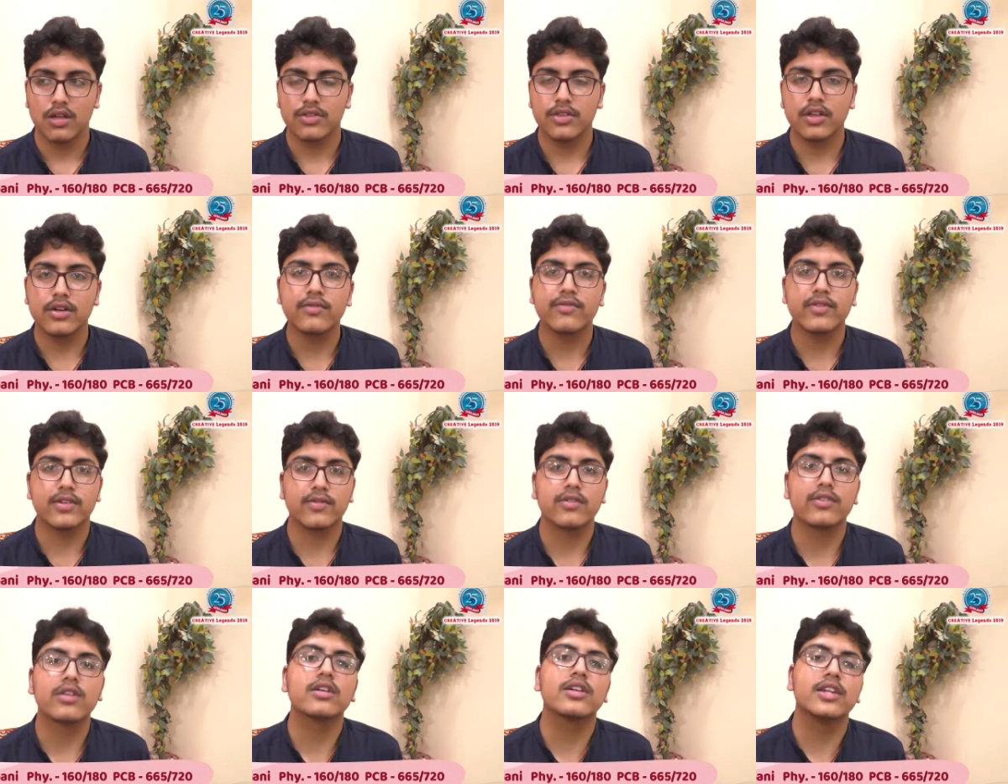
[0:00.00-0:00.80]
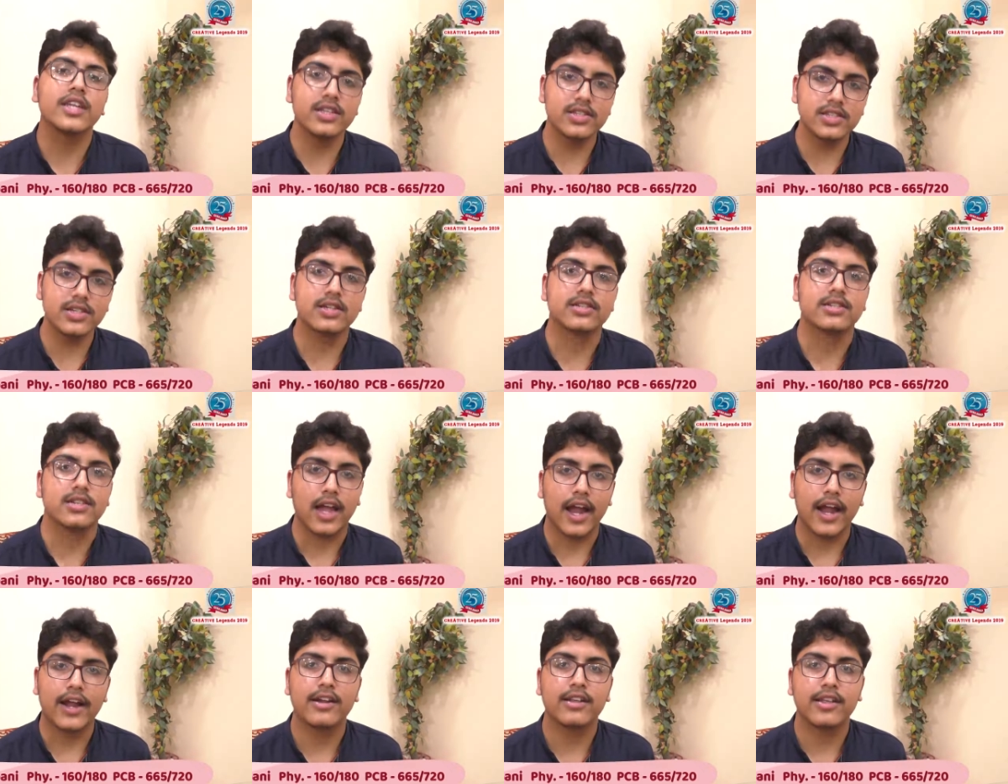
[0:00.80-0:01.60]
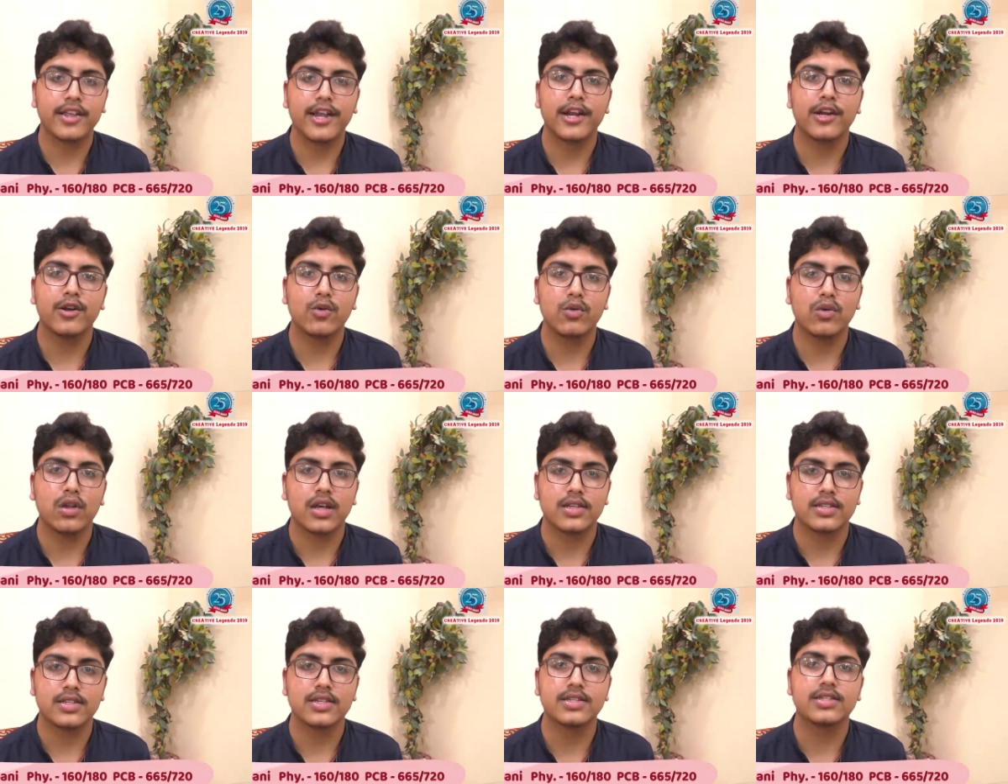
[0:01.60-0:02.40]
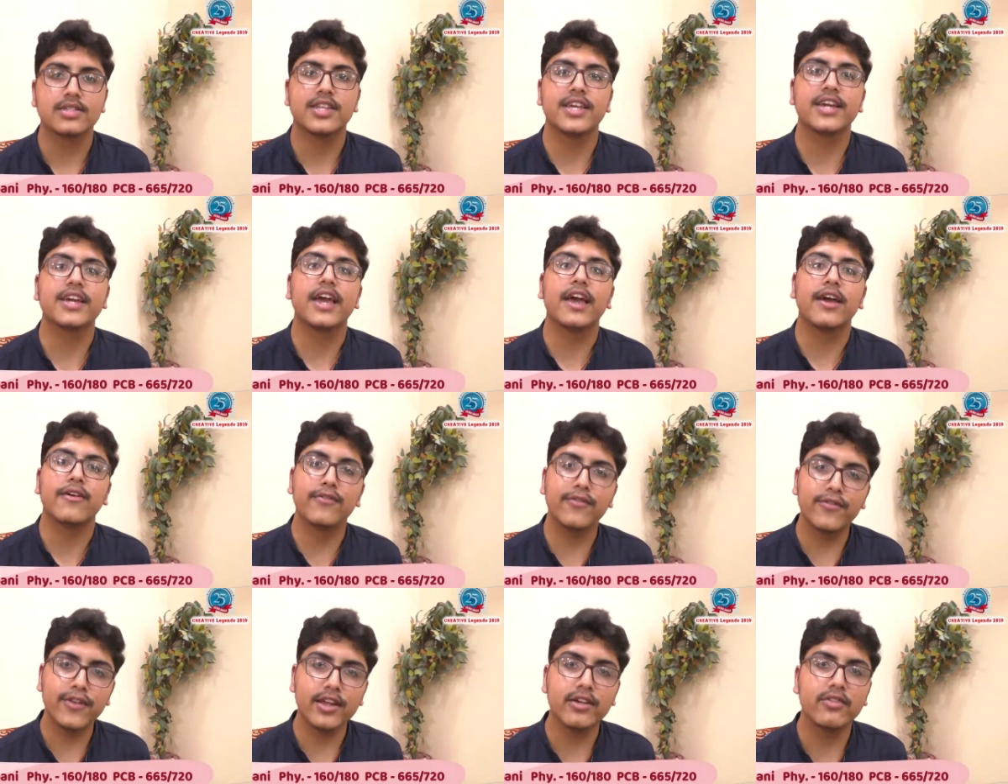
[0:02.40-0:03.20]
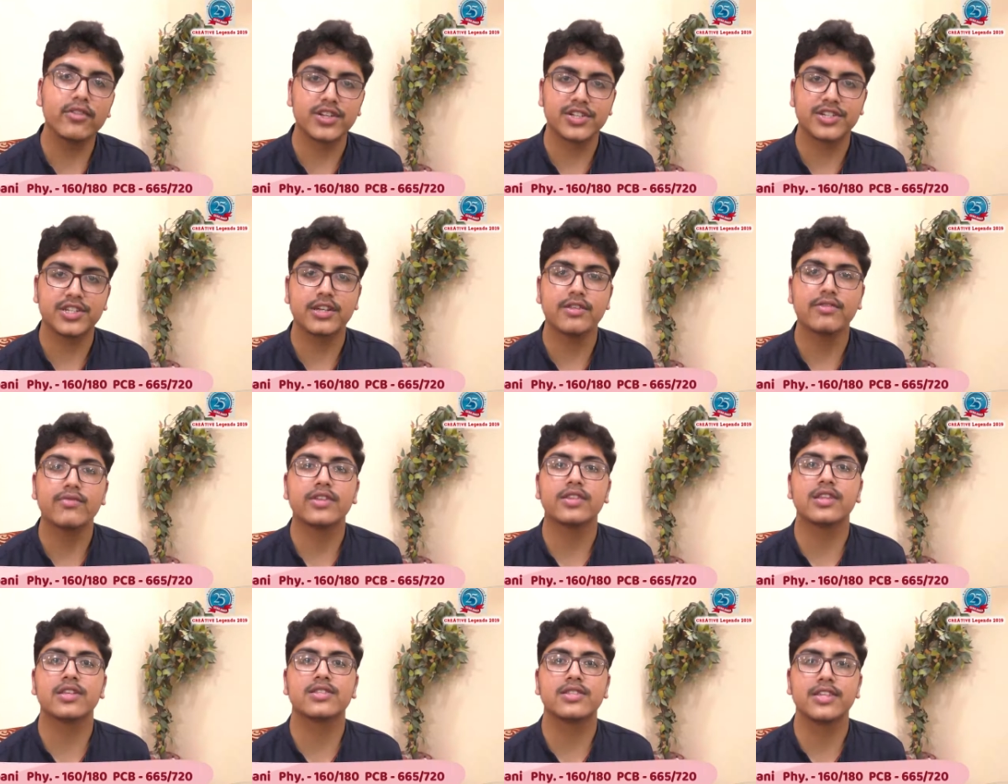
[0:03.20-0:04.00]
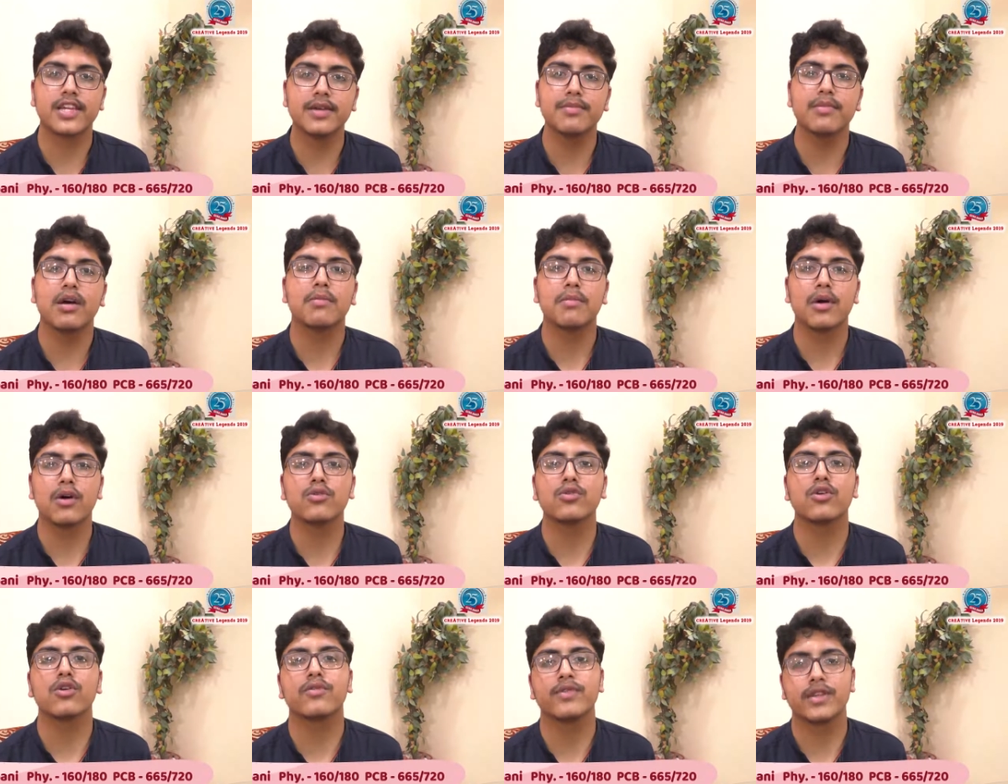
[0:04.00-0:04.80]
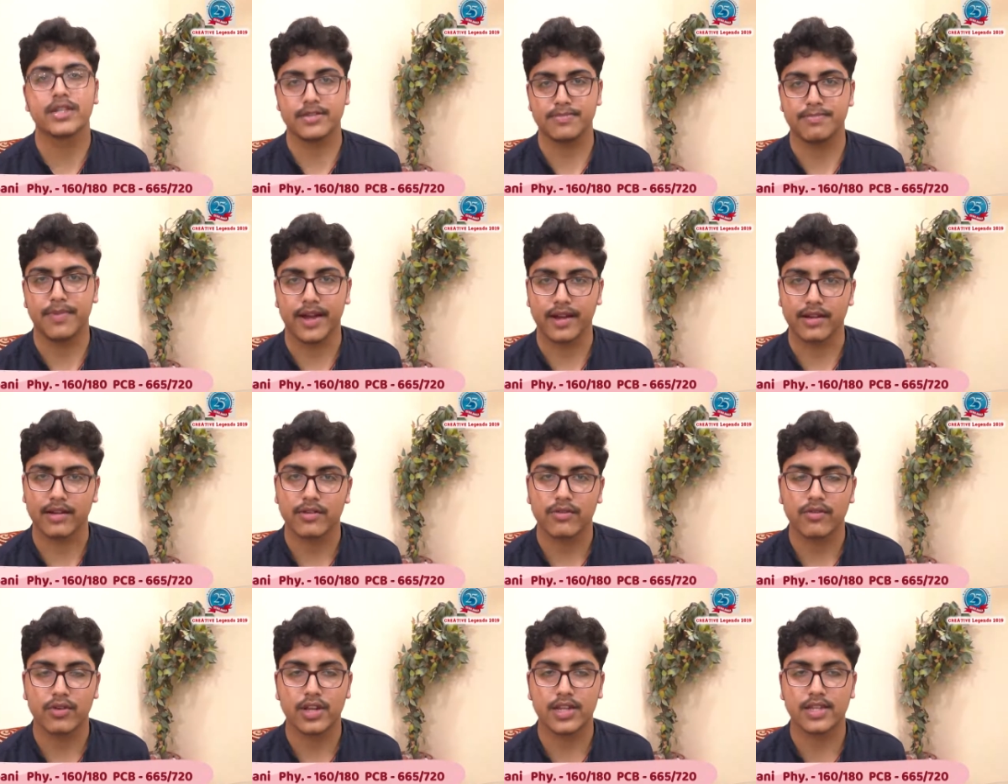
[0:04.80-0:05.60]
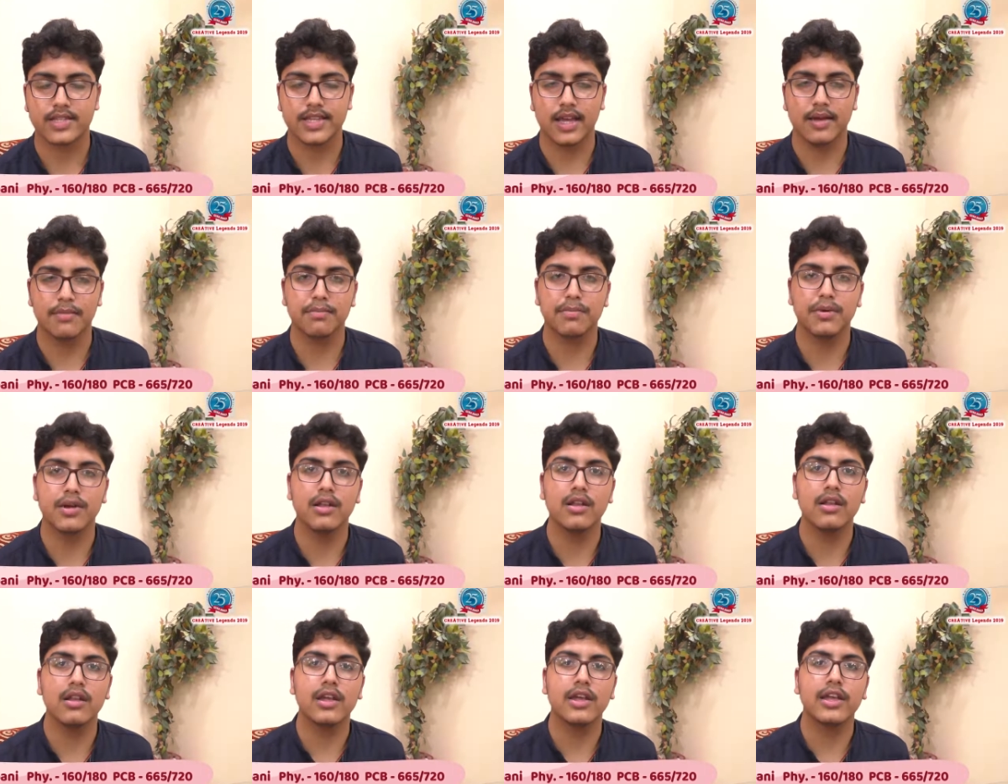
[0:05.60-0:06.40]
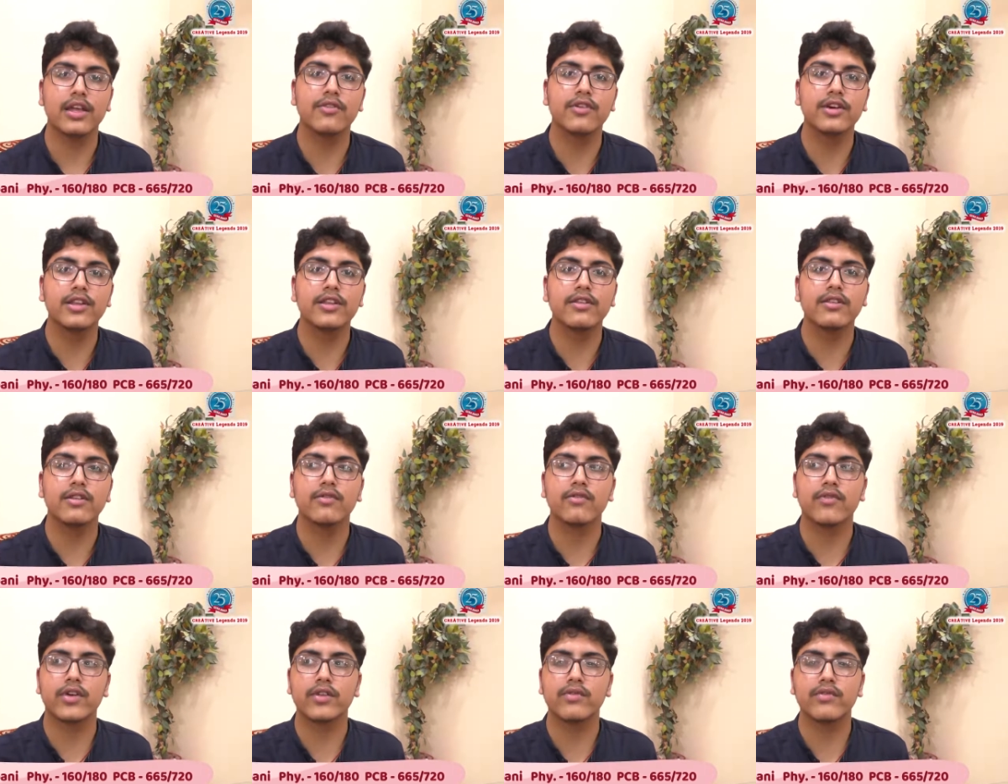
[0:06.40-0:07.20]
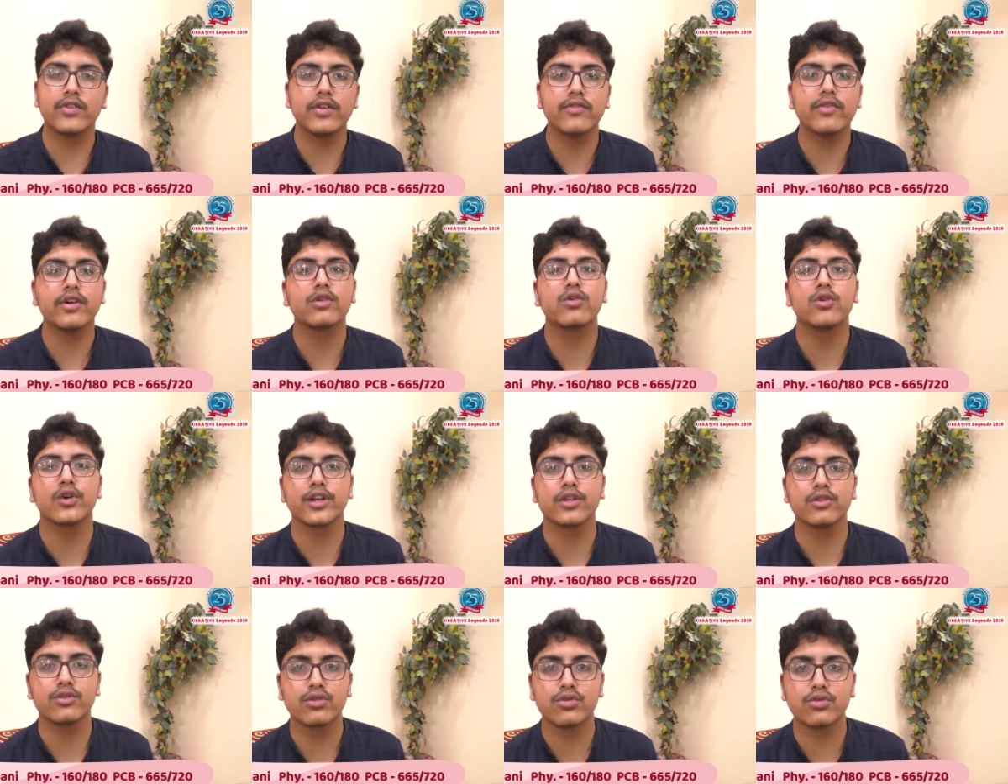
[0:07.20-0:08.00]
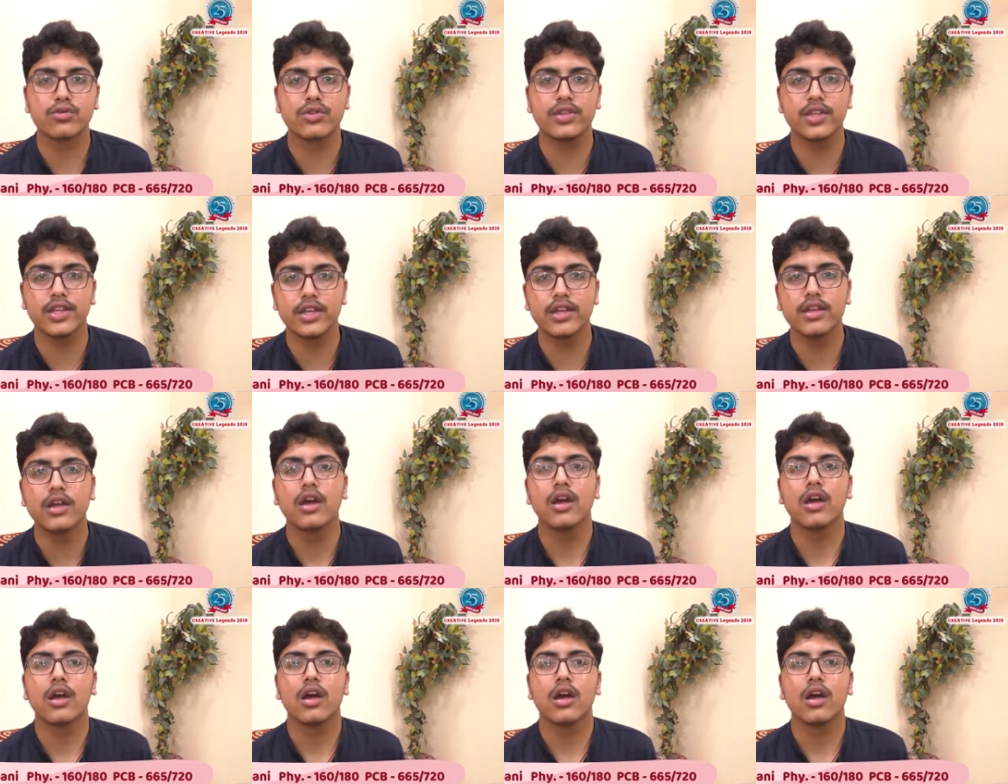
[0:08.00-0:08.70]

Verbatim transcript: The, the teachers at creative classes take every question with the same amount of respect. For example, even when we were going through the